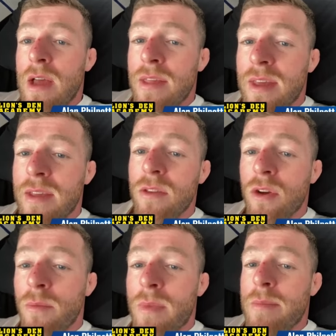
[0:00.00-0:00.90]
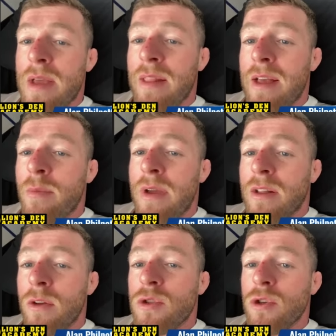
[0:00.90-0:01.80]
I think, no, it might be a little bit
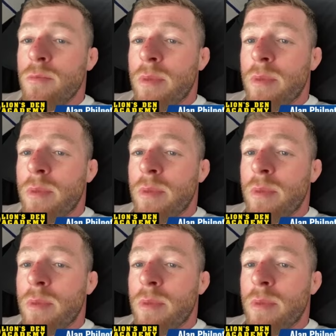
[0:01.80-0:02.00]
closer,